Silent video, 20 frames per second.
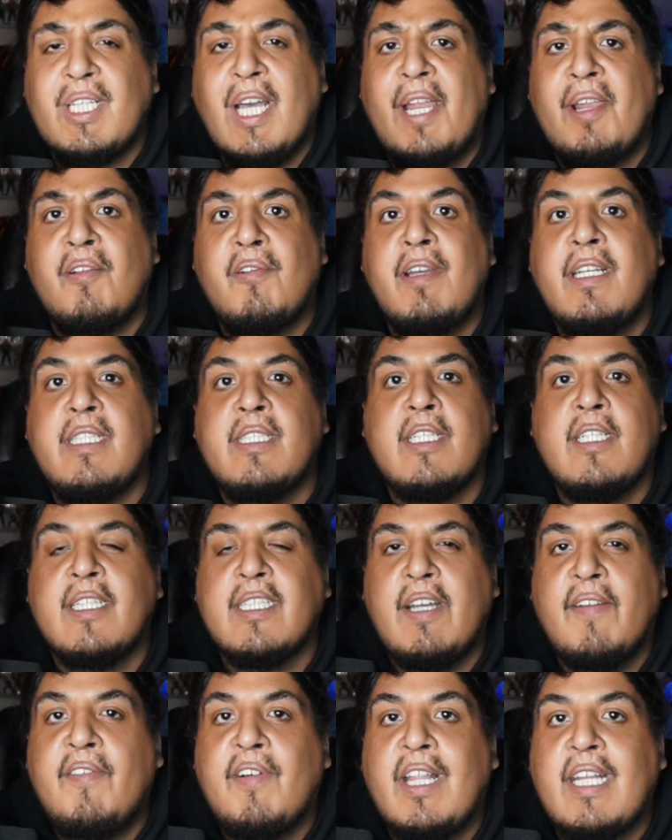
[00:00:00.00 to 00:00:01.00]
is kind of crazy,
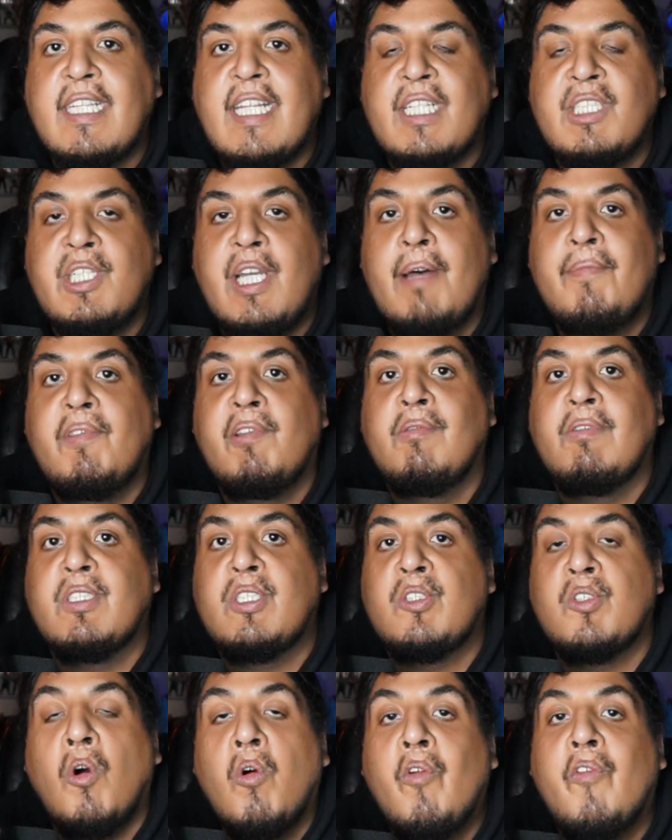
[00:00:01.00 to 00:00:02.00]
because I felt like that chapter
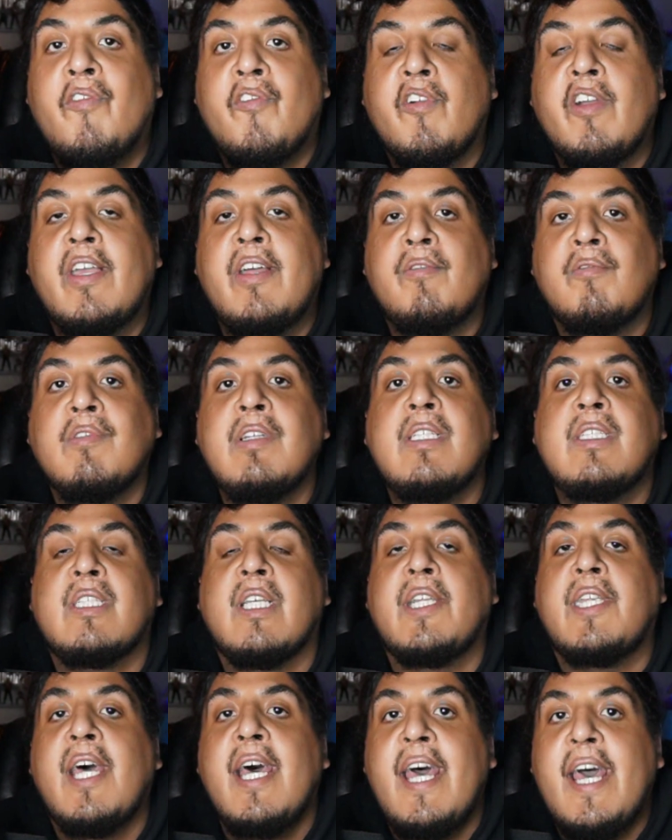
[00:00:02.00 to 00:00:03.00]
was so freaking
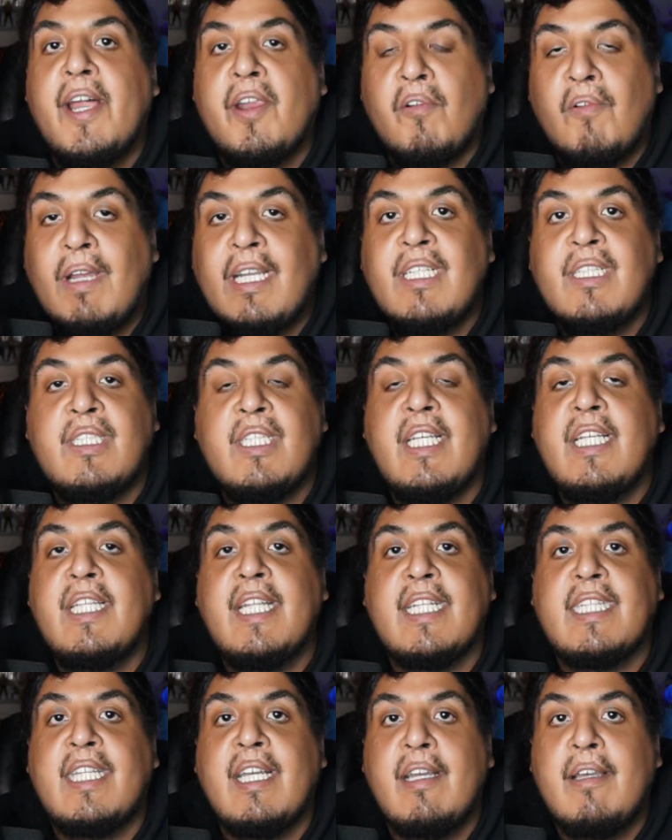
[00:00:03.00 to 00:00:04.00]
recent, and already
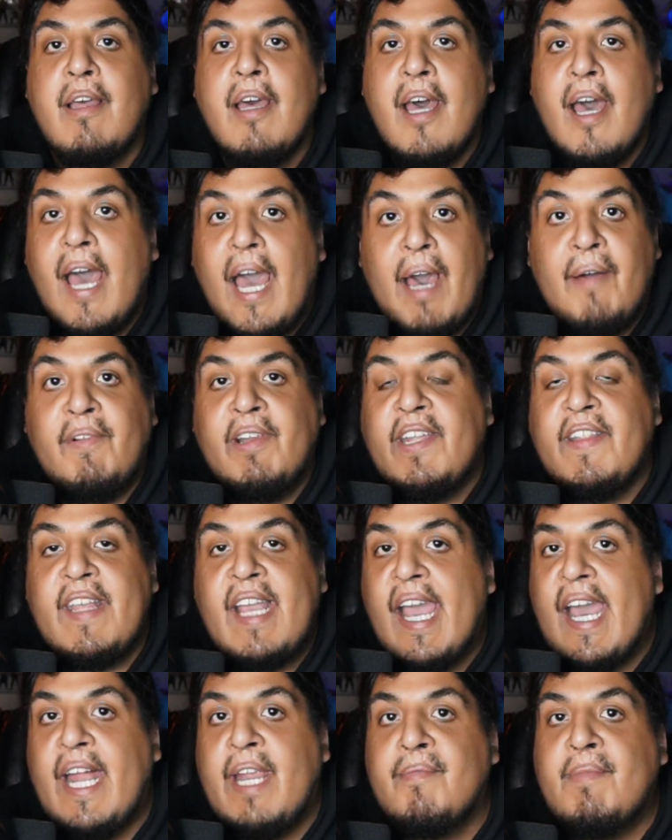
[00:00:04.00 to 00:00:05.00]
seeing that they have it in
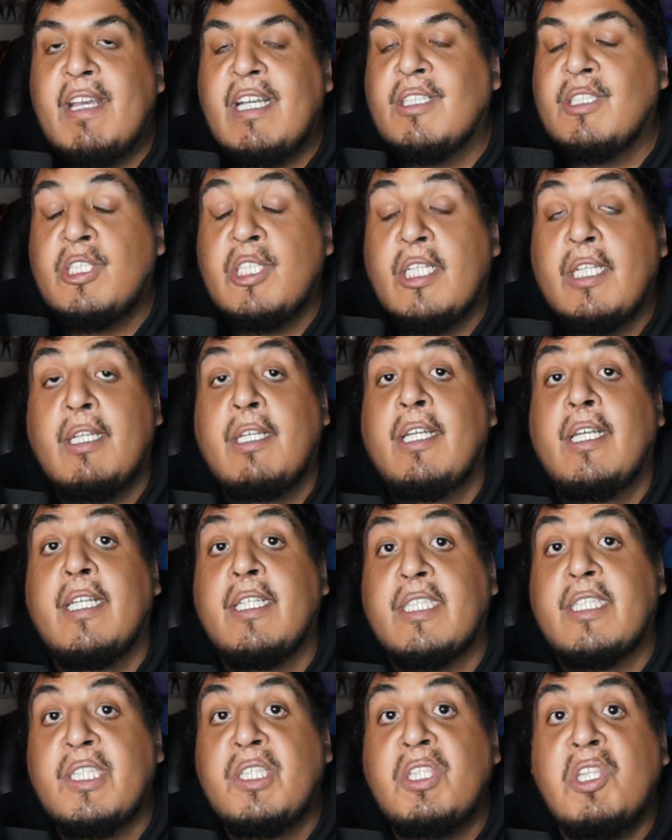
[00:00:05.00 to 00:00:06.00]
the anime and shit,
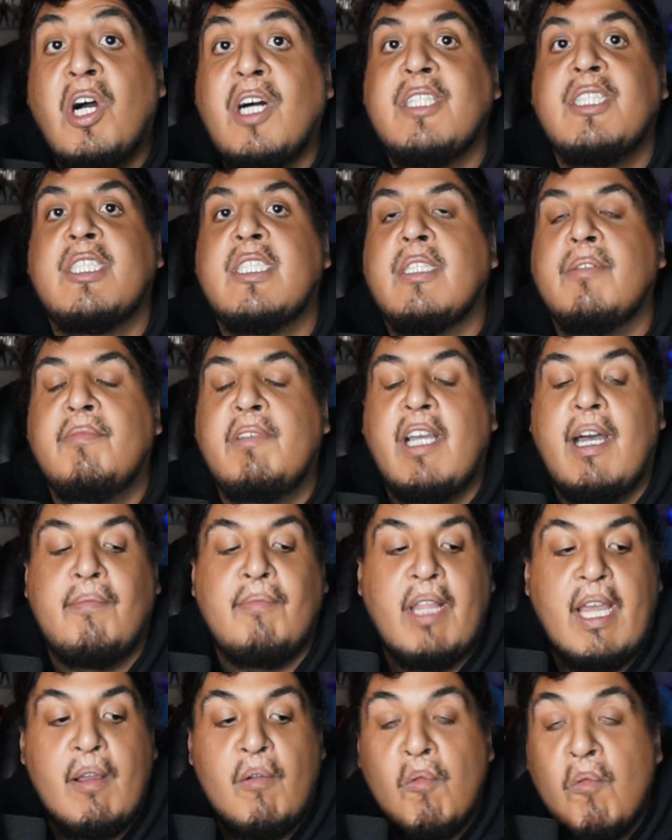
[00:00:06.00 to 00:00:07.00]
it's nuts to me.
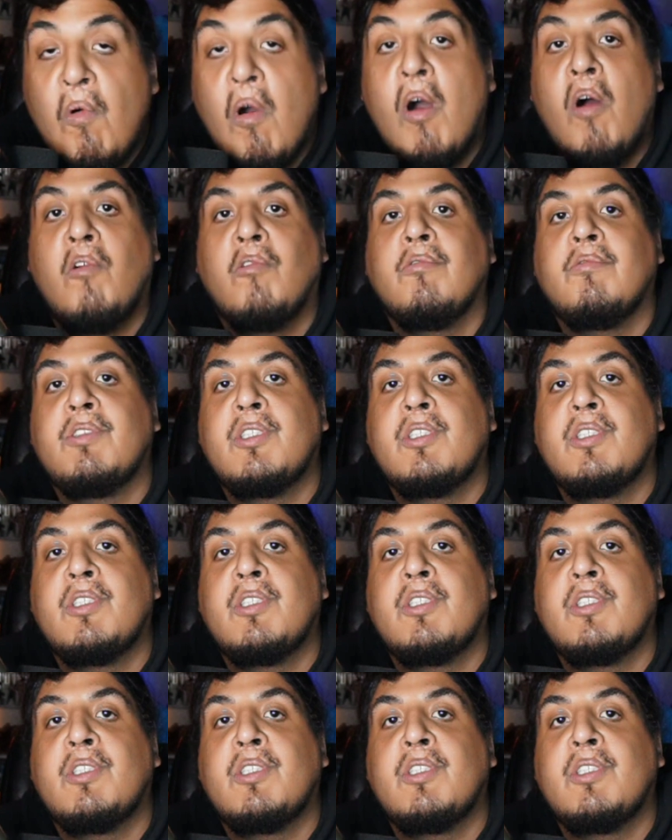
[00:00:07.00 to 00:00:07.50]
I'm like, whoa.